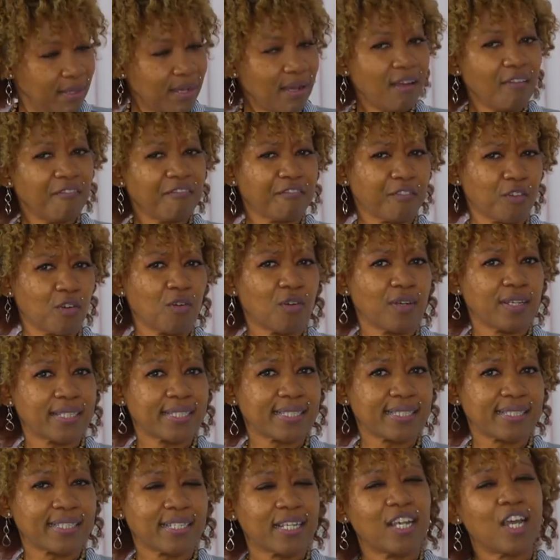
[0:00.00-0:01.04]
Of
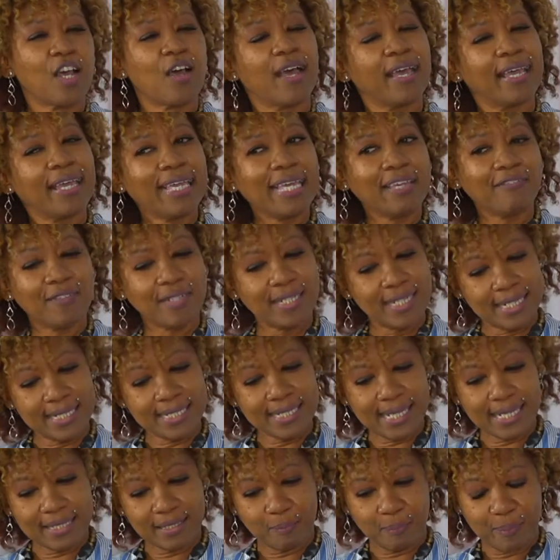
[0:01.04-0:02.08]
course. If it is
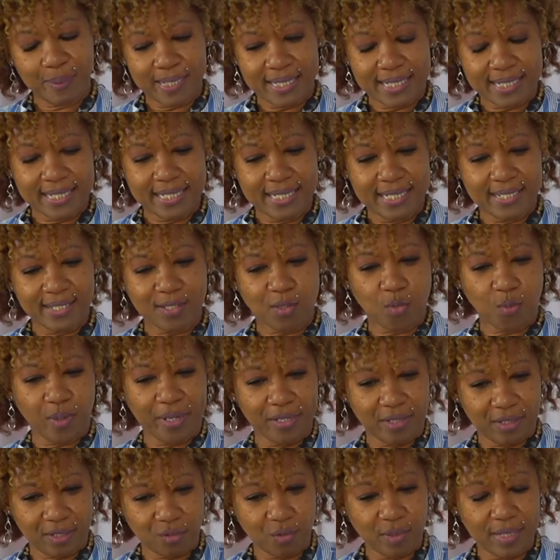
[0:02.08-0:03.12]
that the person is
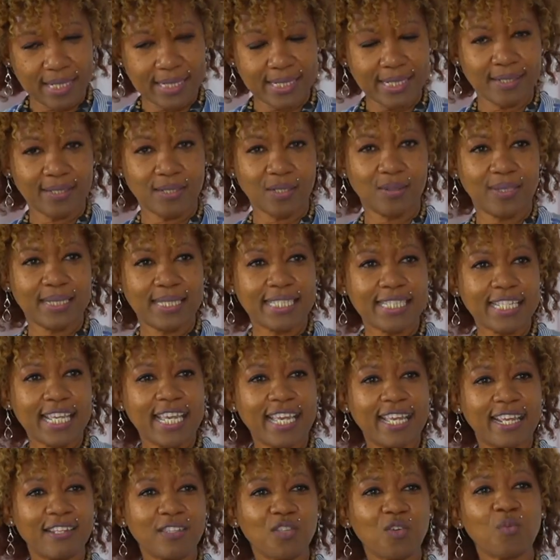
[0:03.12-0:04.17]
going through this, as you're
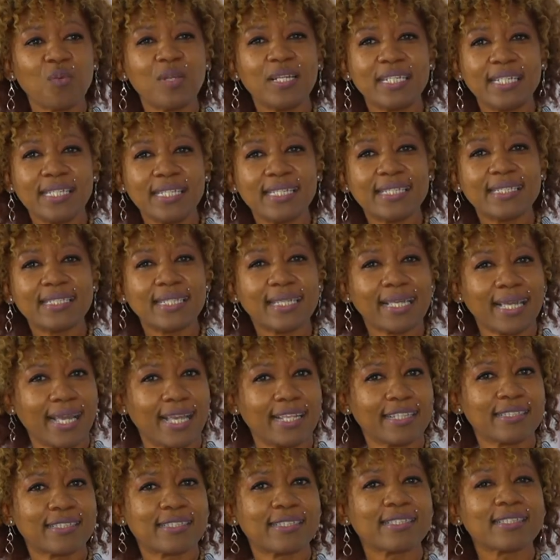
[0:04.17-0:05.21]
saying, you will need to
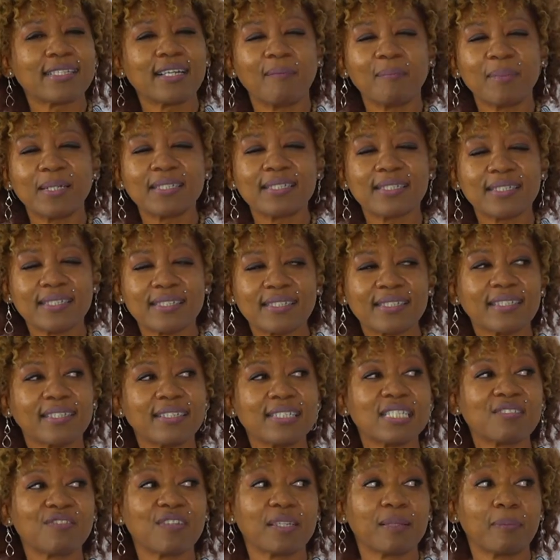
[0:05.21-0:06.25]
get some
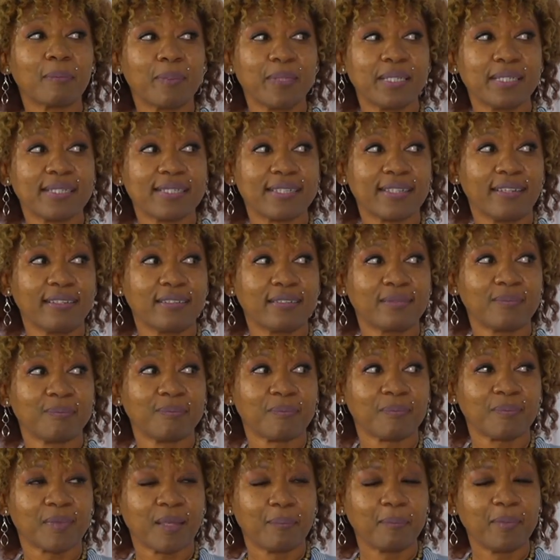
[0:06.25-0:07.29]
assistance for the person.
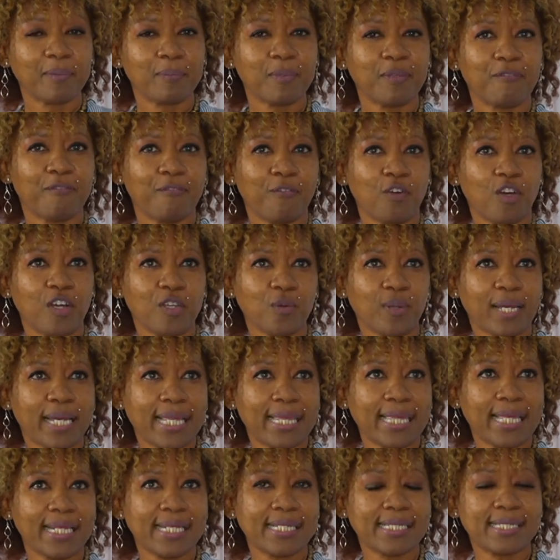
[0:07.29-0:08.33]
But before you get
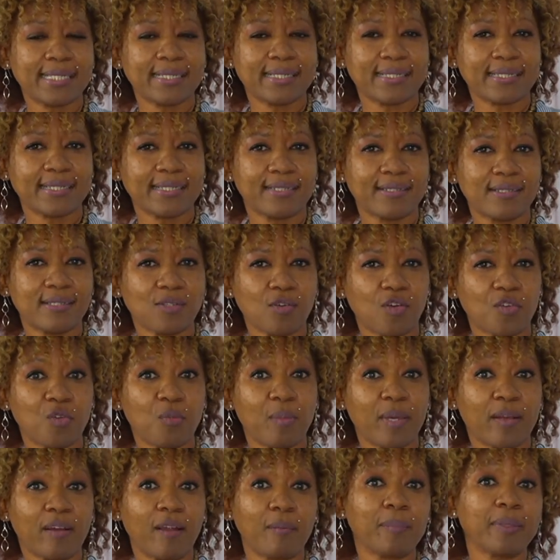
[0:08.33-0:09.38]
that assistance, or you
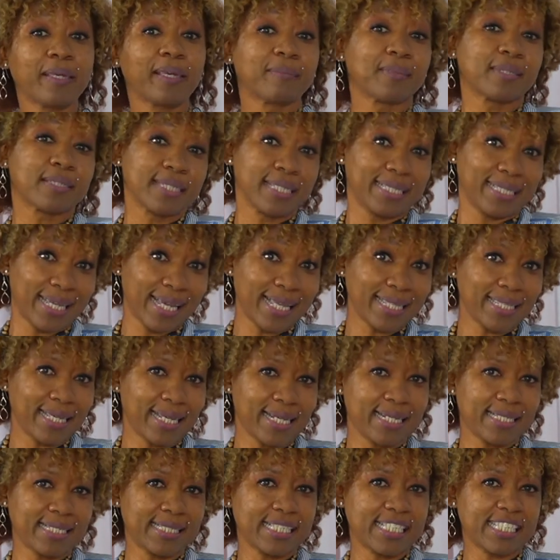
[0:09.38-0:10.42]
may not be able to get that
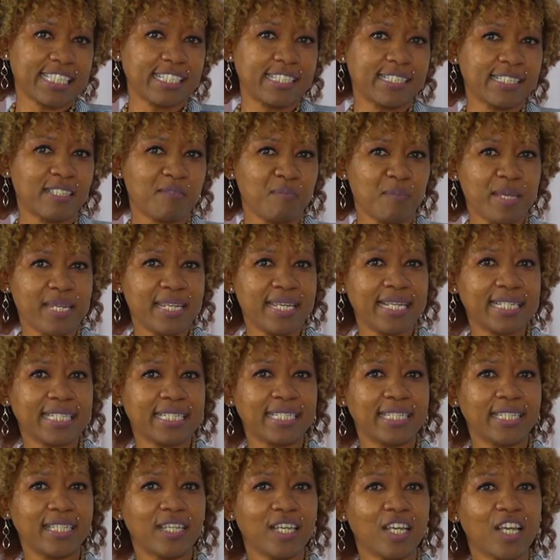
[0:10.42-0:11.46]
assistance
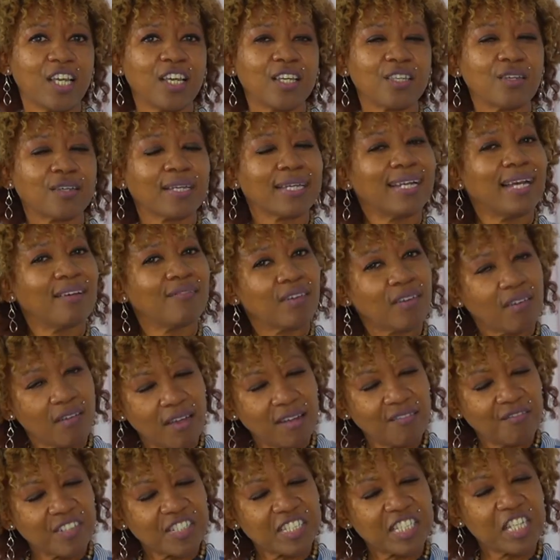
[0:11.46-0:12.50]
immediately, you can have a
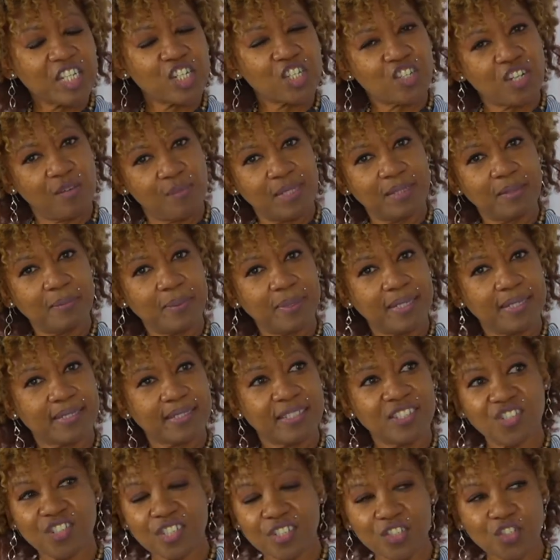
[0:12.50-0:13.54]
conversation with the
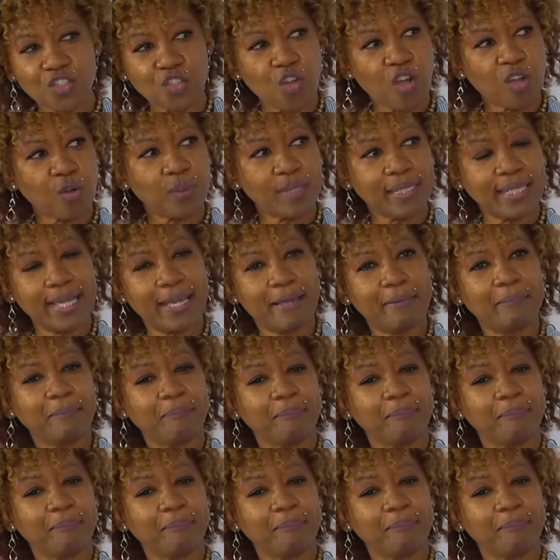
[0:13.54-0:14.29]
person. Just talk with them.